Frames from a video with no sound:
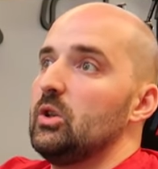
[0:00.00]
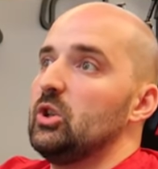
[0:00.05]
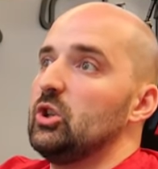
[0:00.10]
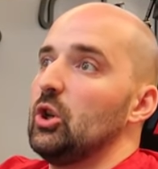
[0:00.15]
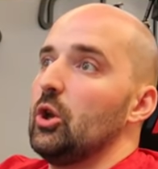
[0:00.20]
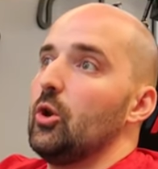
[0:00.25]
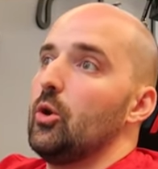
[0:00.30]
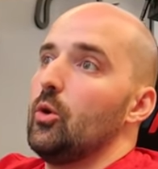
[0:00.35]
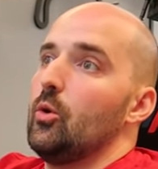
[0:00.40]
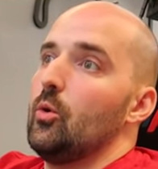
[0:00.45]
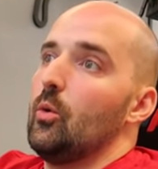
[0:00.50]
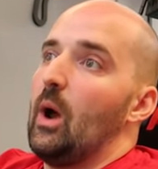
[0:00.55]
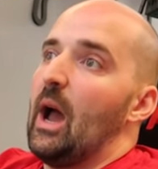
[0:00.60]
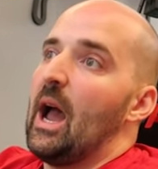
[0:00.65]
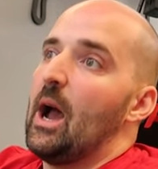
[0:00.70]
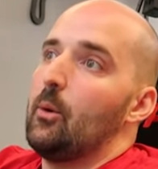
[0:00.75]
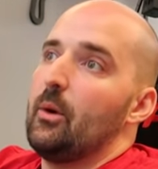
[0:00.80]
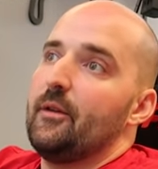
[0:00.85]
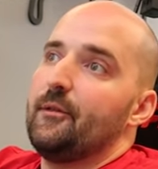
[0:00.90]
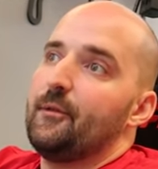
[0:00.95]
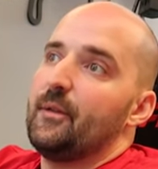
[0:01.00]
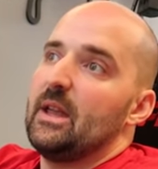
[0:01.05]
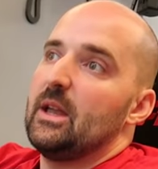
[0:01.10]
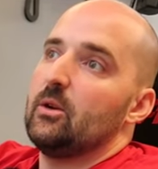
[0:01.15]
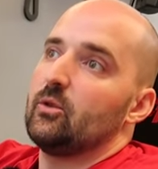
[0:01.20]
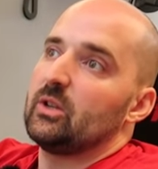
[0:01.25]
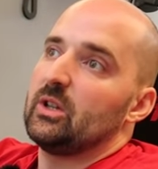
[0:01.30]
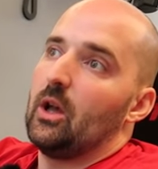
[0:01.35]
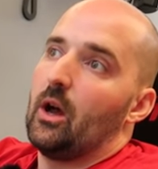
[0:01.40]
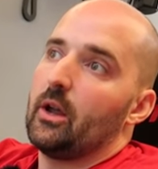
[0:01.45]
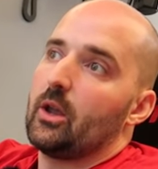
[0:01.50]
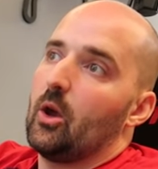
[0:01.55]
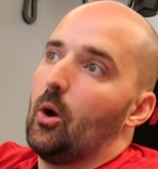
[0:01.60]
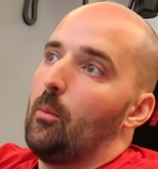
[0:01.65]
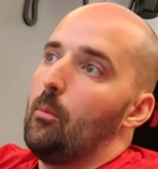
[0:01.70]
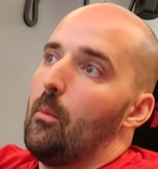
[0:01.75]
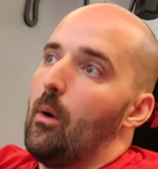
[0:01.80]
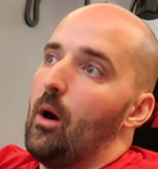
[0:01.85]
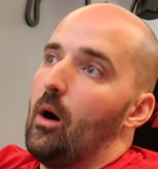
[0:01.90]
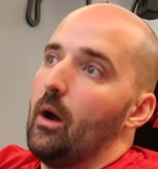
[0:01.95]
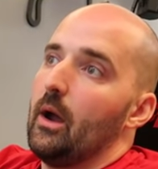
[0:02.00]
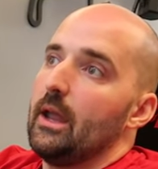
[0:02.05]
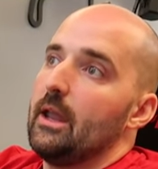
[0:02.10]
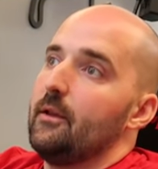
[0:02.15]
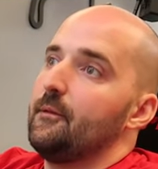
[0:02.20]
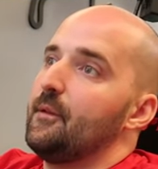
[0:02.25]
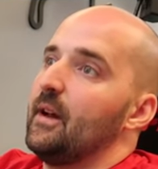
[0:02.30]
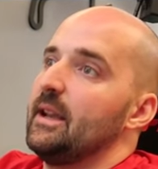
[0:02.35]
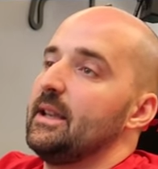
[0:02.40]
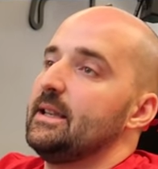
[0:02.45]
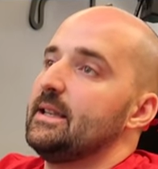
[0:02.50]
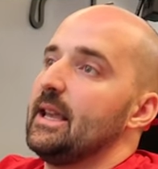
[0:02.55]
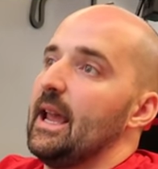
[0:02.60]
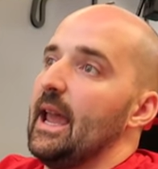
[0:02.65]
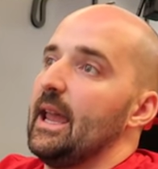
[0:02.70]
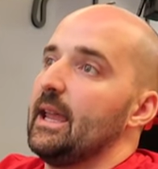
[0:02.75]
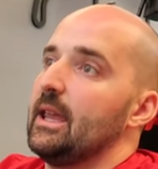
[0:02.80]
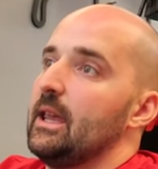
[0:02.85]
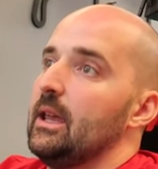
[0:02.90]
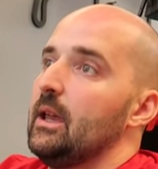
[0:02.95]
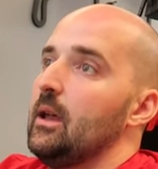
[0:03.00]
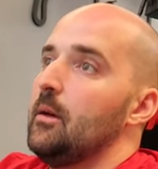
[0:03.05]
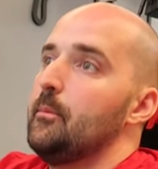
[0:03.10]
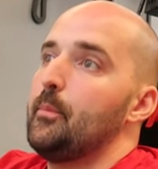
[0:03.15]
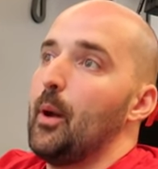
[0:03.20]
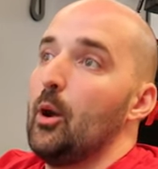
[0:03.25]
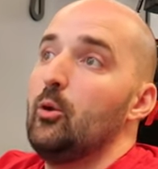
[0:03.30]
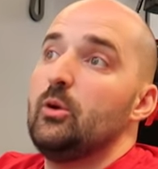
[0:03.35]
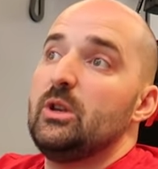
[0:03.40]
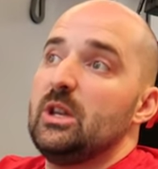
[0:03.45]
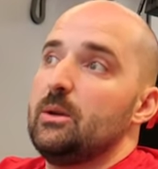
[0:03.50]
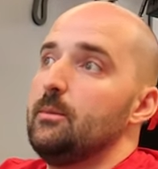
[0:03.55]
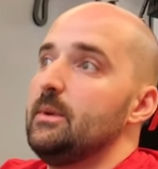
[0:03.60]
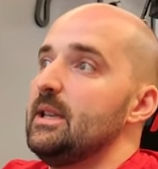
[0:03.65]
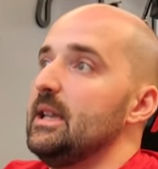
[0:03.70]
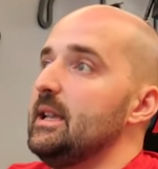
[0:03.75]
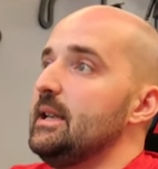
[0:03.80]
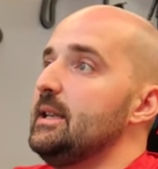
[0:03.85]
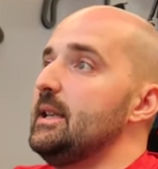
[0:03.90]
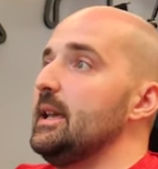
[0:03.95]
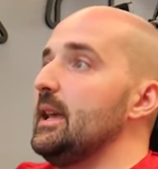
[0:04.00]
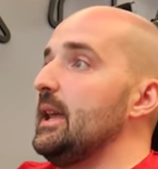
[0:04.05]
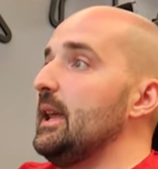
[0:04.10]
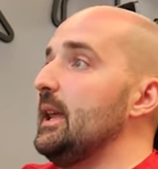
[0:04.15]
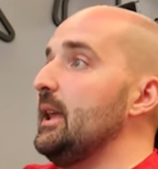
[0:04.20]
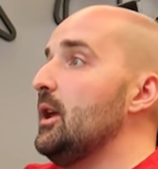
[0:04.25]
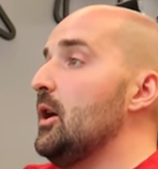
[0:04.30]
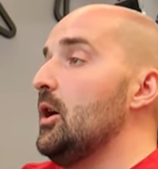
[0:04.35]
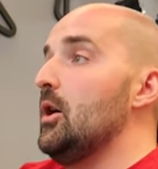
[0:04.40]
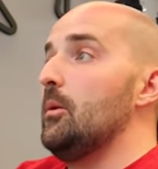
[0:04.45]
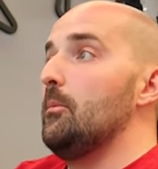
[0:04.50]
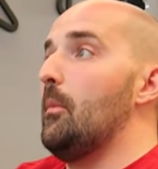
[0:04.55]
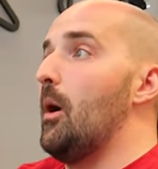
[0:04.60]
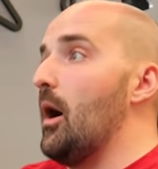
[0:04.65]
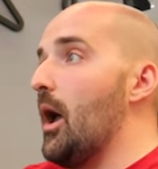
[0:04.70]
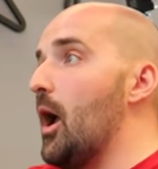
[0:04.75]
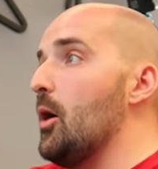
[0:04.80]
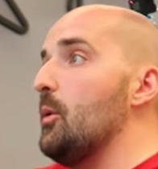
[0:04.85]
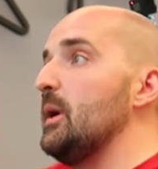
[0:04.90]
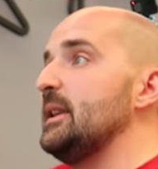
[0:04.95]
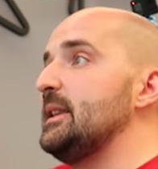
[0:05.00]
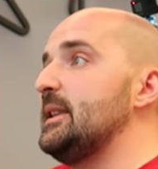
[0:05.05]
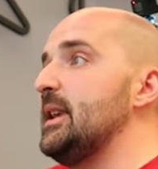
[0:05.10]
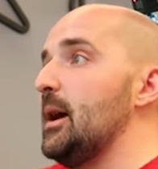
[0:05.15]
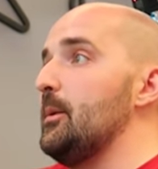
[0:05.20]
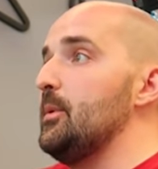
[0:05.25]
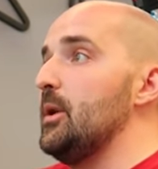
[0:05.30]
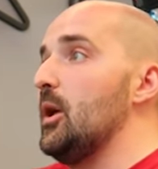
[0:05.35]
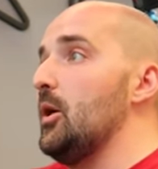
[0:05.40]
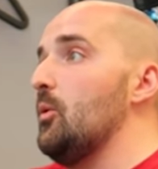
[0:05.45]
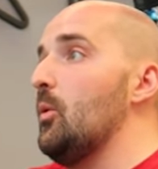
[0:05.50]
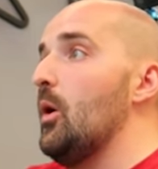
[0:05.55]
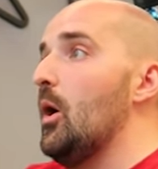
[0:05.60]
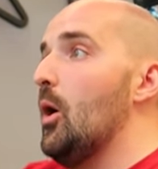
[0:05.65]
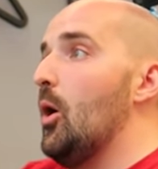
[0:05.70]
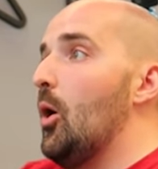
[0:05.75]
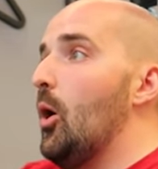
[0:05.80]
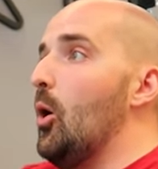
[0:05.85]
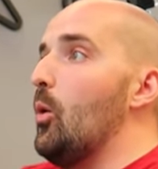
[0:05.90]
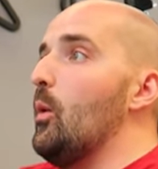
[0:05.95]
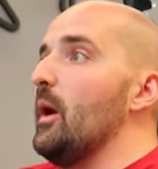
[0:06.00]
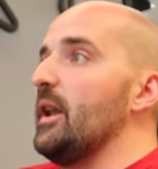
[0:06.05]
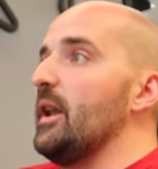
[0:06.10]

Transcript: to how it feels like on my Fanatec Podium DD, my OSW, or